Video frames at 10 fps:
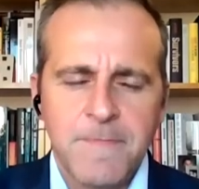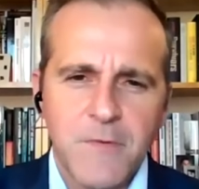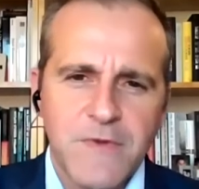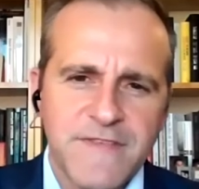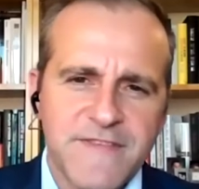
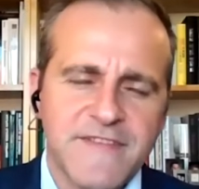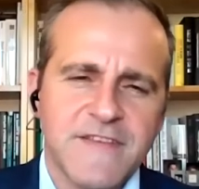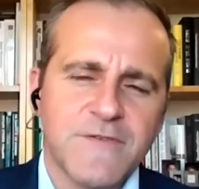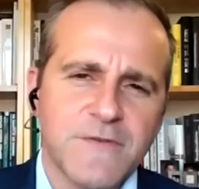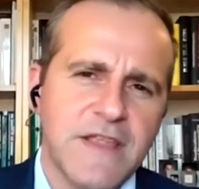but we
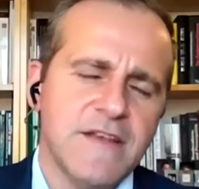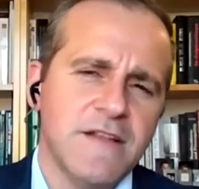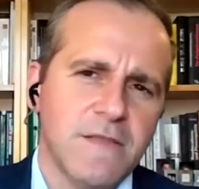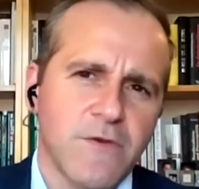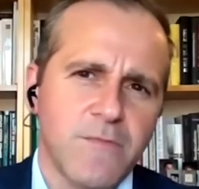still need
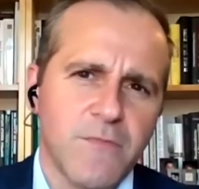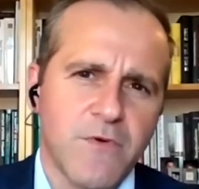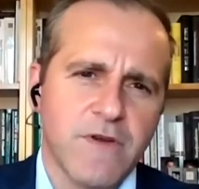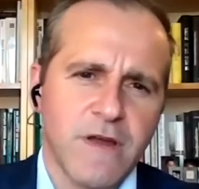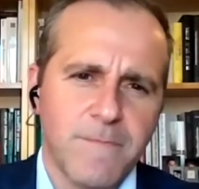to learn
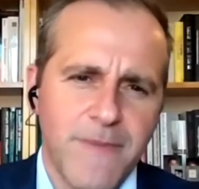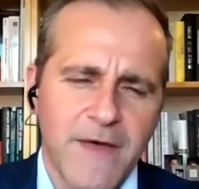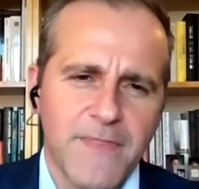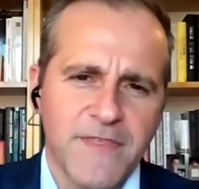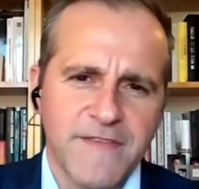more
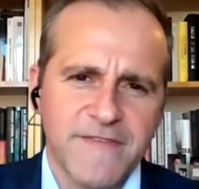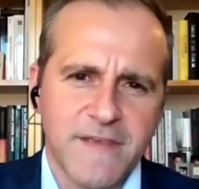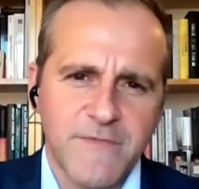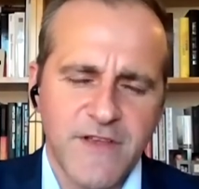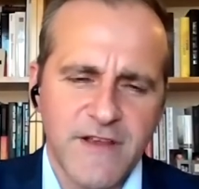about the
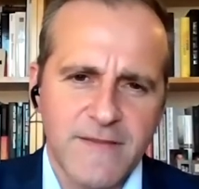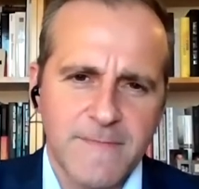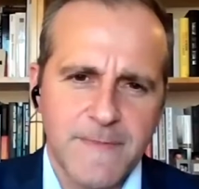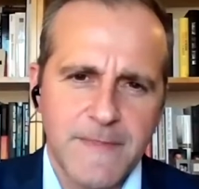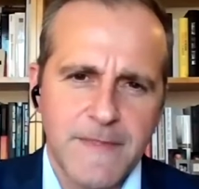subject.